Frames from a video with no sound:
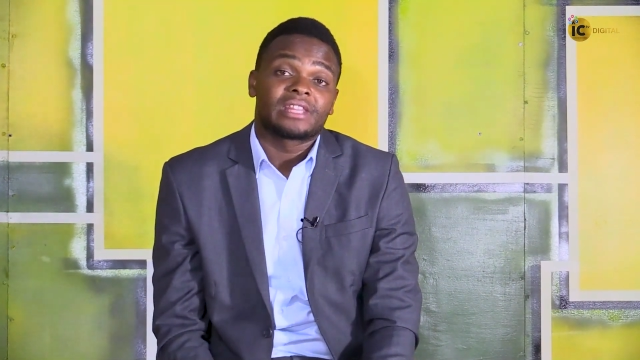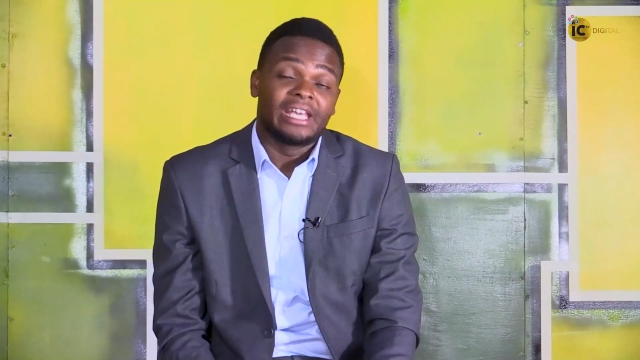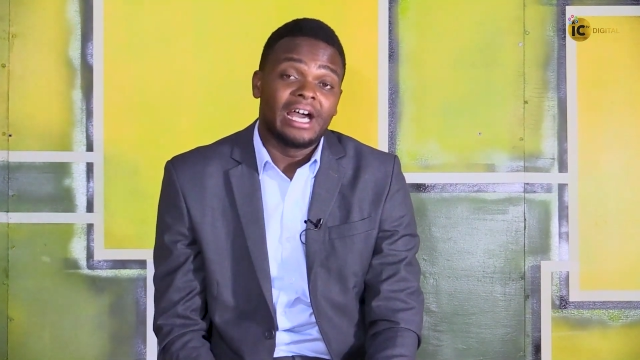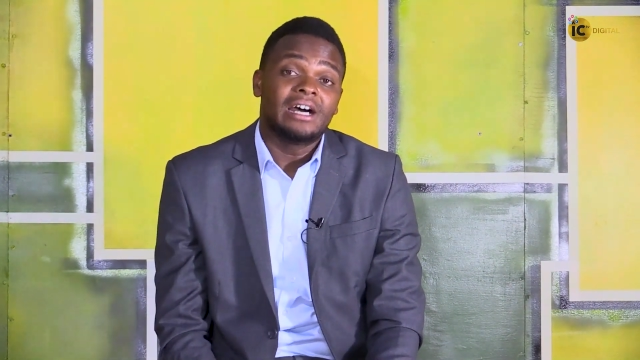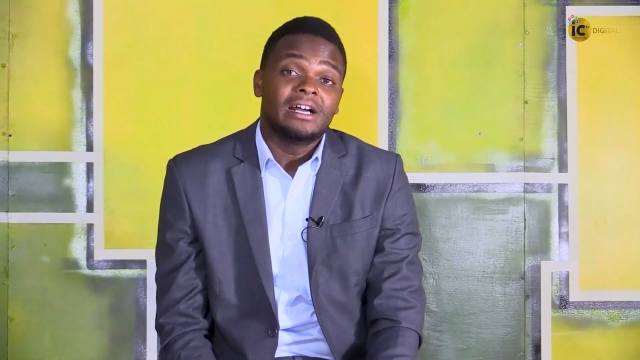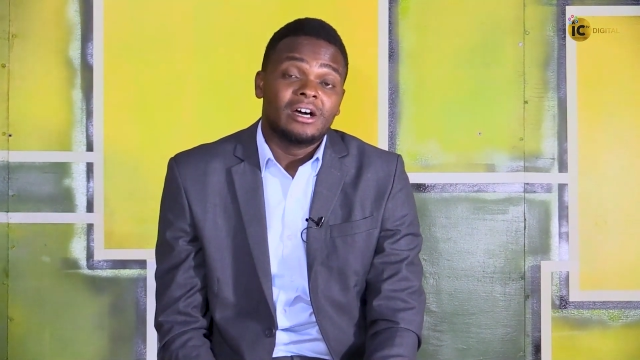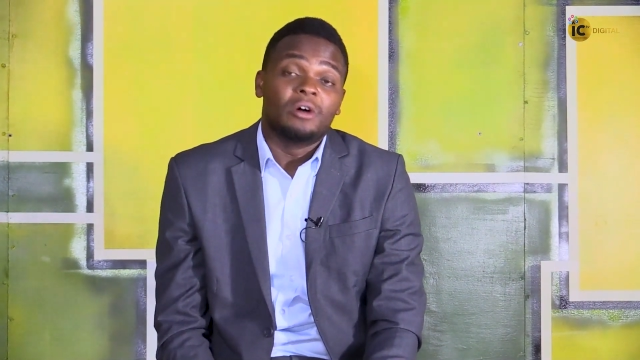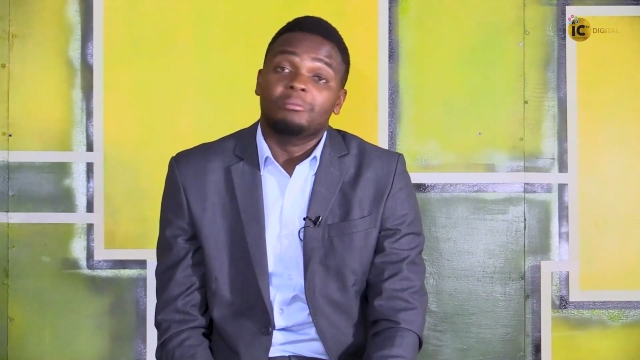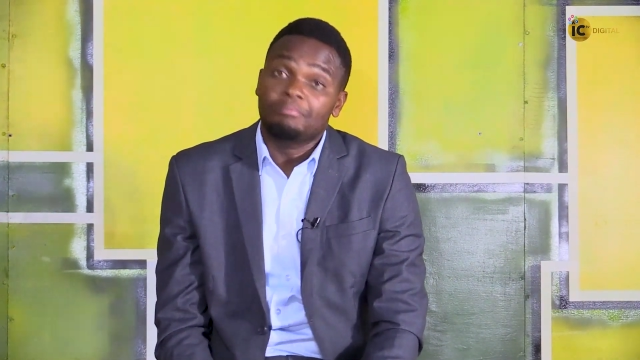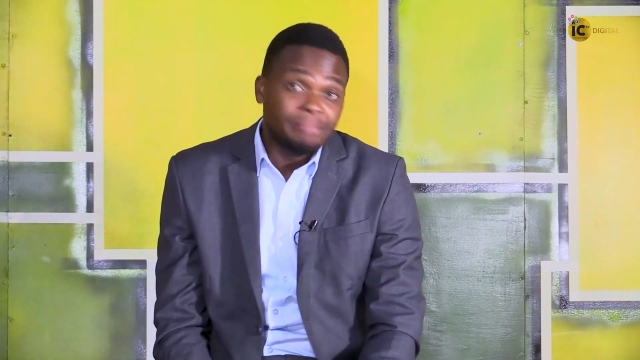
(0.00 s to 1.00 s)
Yeah,
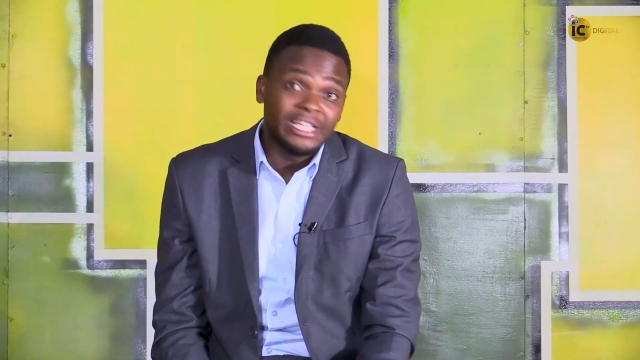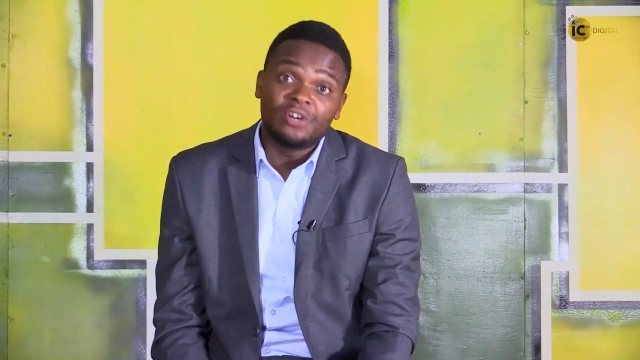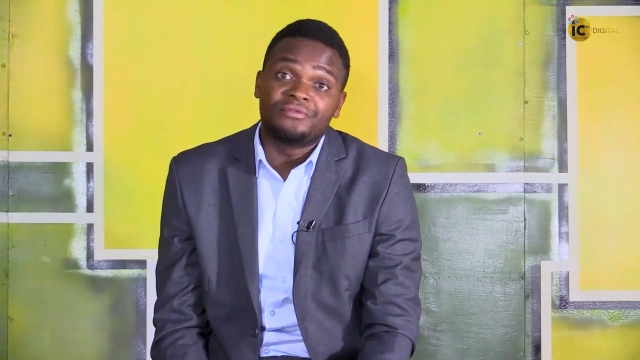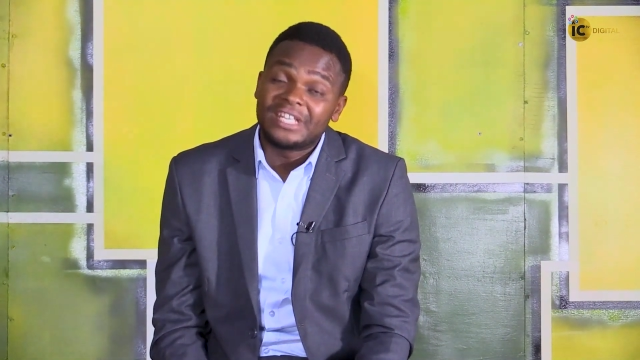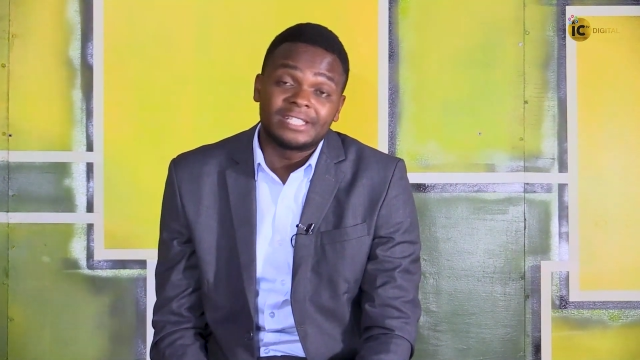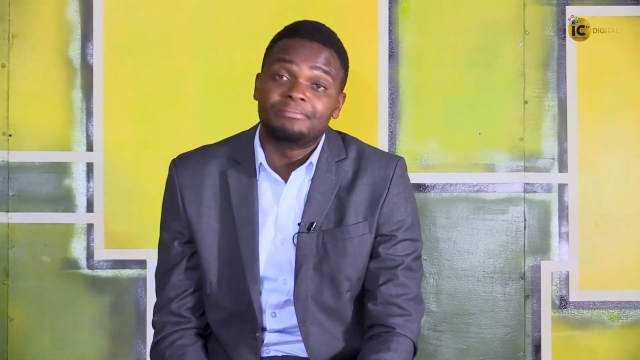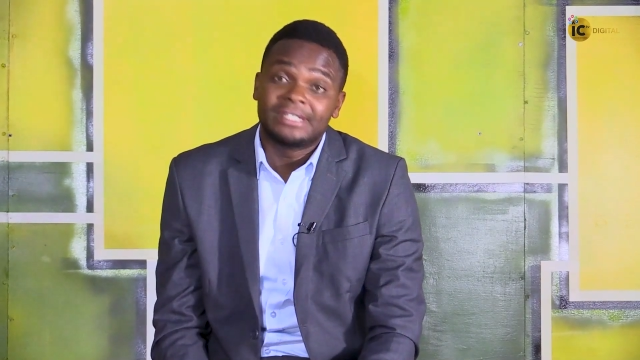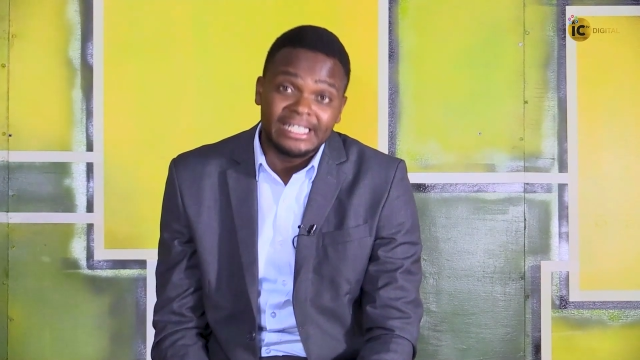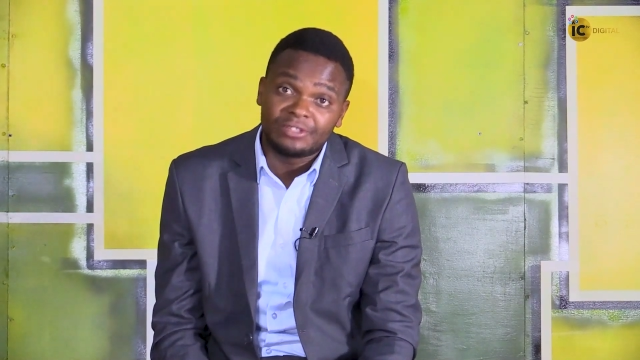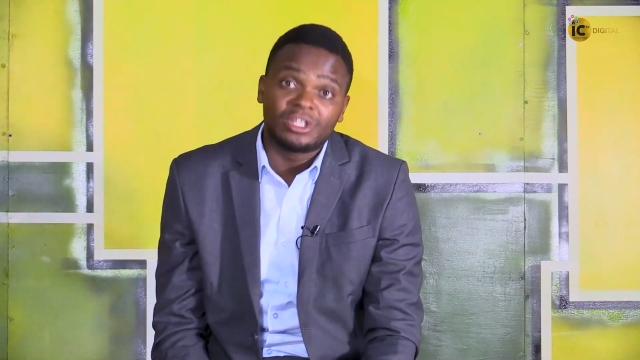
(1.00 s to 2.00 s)
many of these
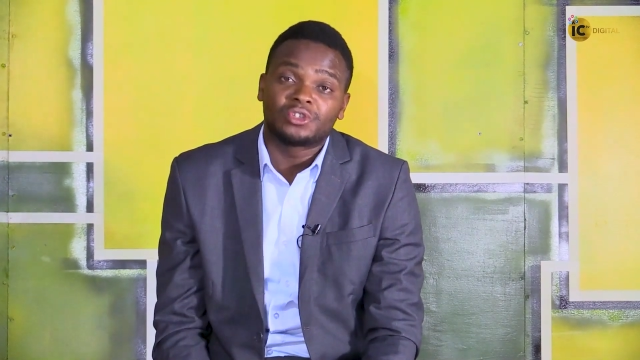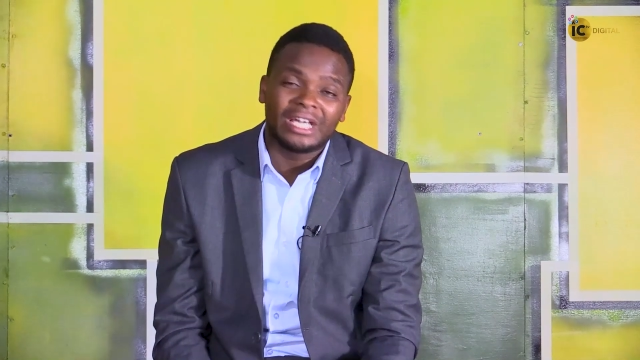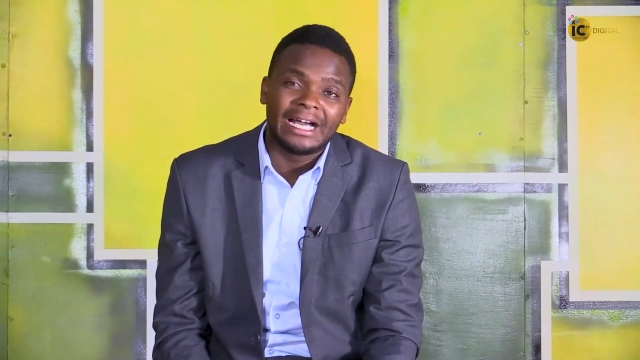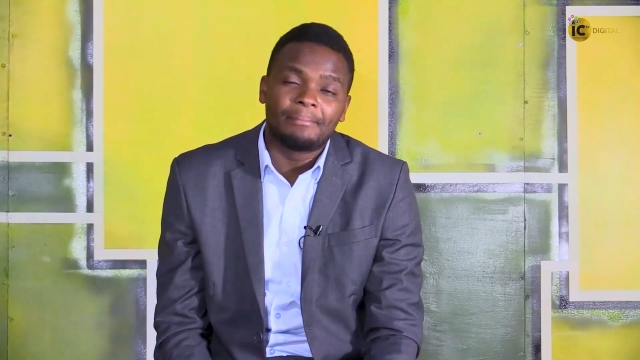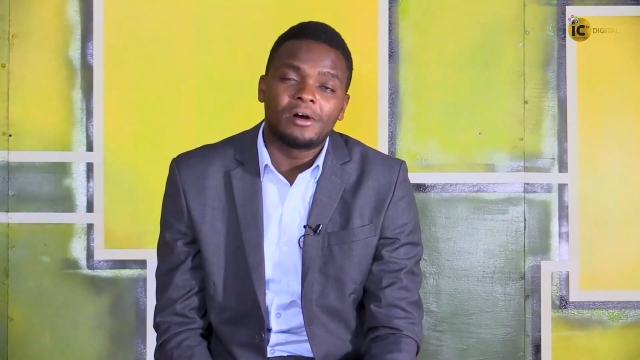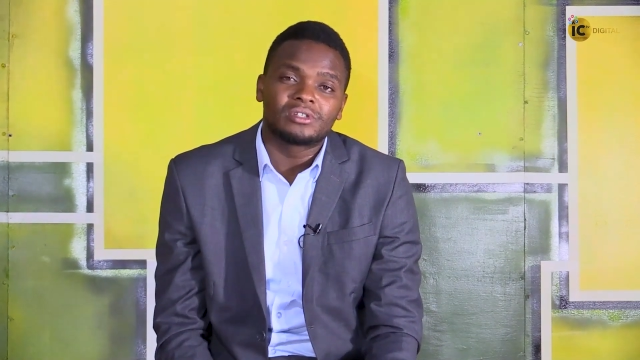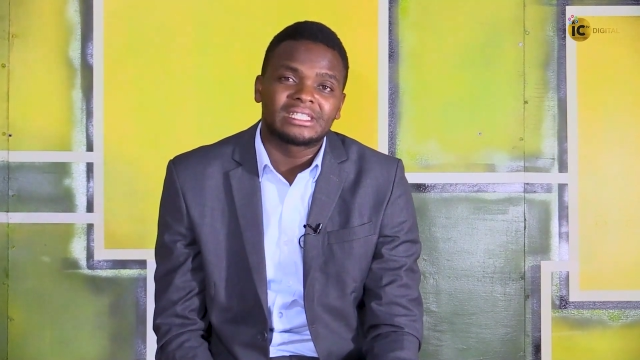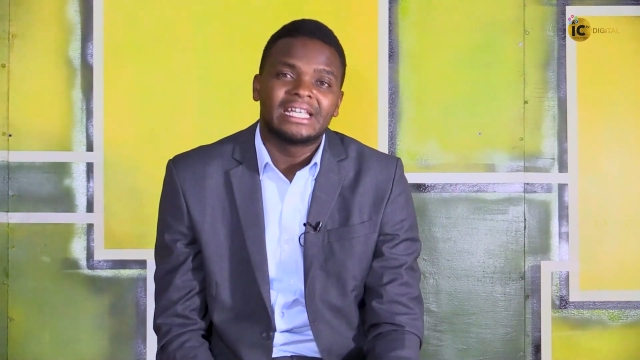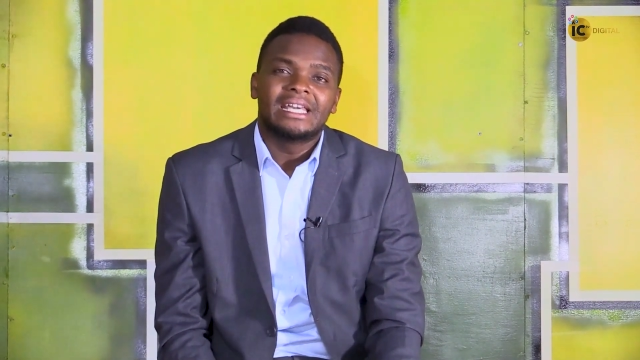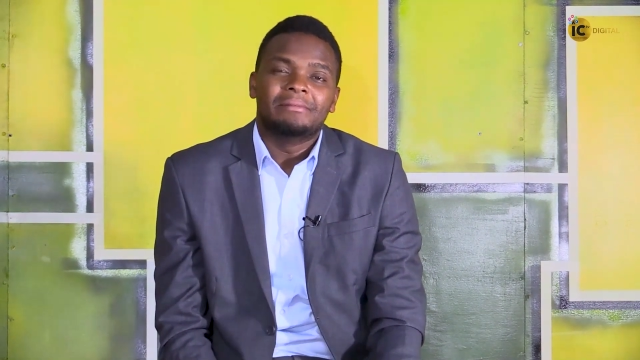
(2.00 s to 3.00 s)
businesses we are talking about,